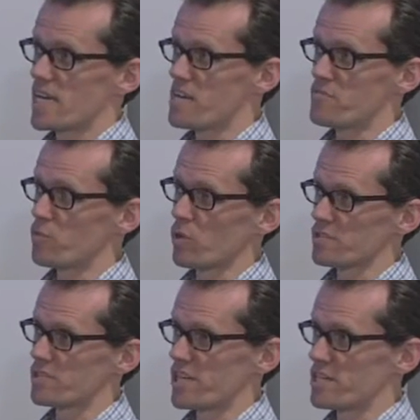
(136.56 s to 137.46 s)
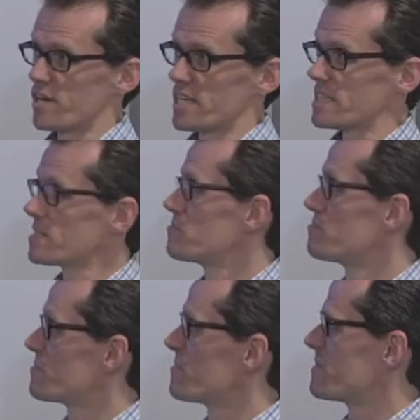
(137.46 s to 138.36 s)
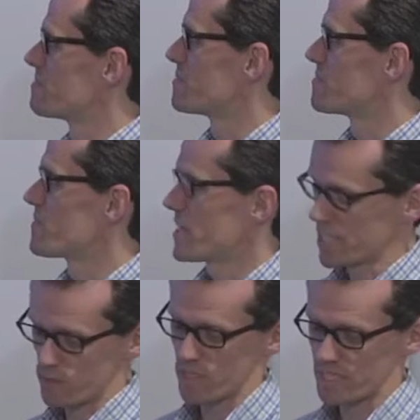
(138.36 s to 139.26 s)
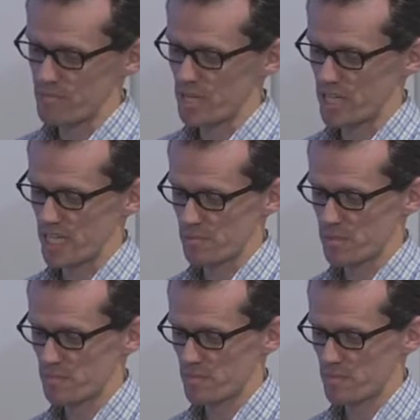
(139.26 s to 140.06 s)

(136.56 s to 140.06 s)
If you want to generate high quality markup